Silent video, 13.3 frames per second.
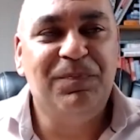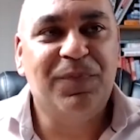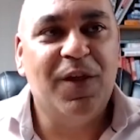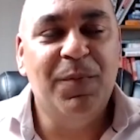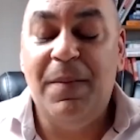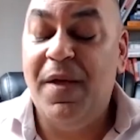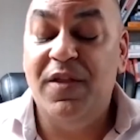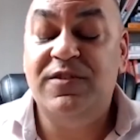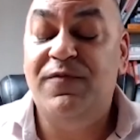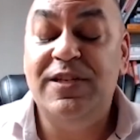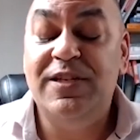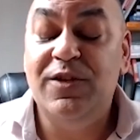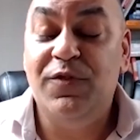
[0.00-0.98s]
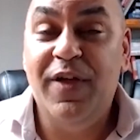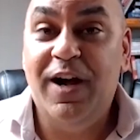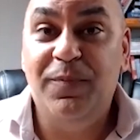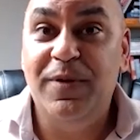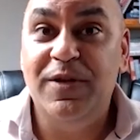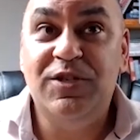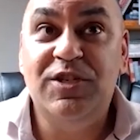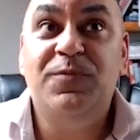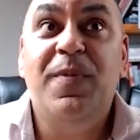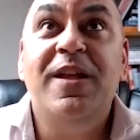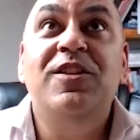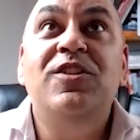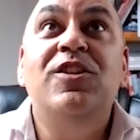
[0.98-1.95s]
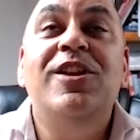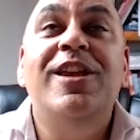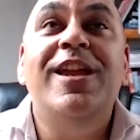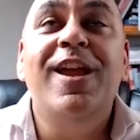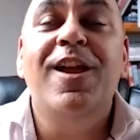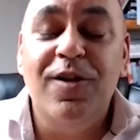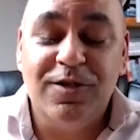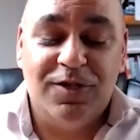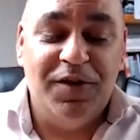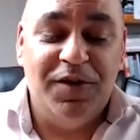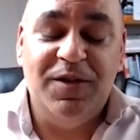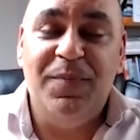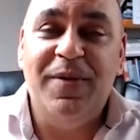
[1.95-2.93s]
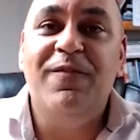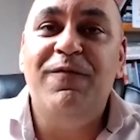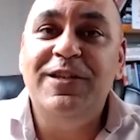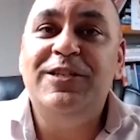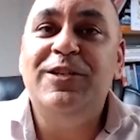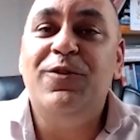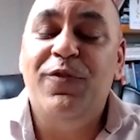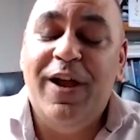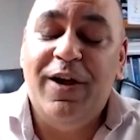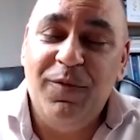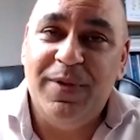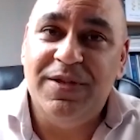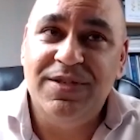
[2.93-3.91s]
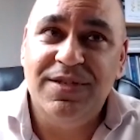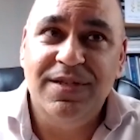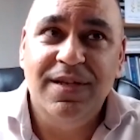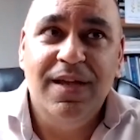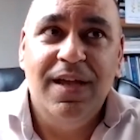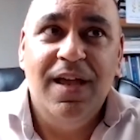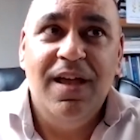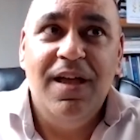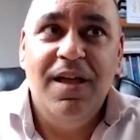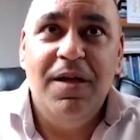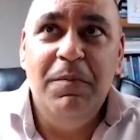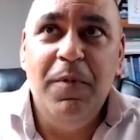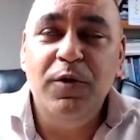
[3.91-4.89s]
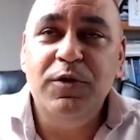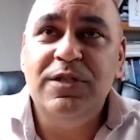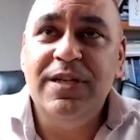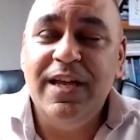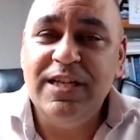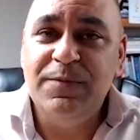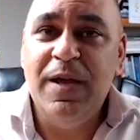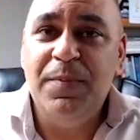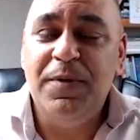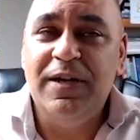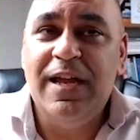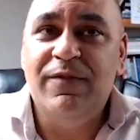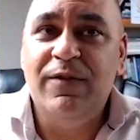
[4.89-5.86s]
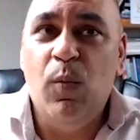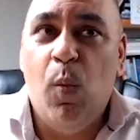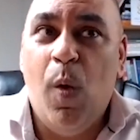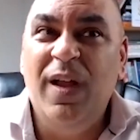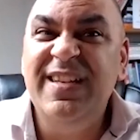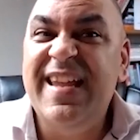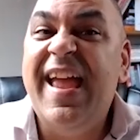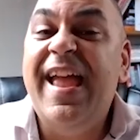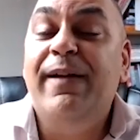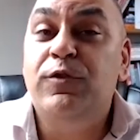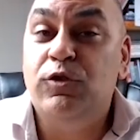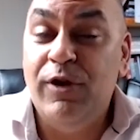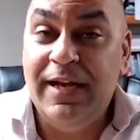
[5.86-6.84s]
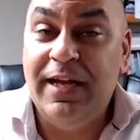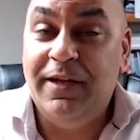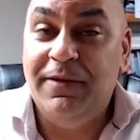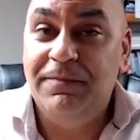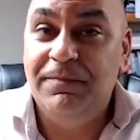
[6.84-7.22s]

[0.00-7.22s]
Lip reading: mother's a physiotherapist. She spent years learning to be a physiotherapist. Most salespeople are given 1 day of training,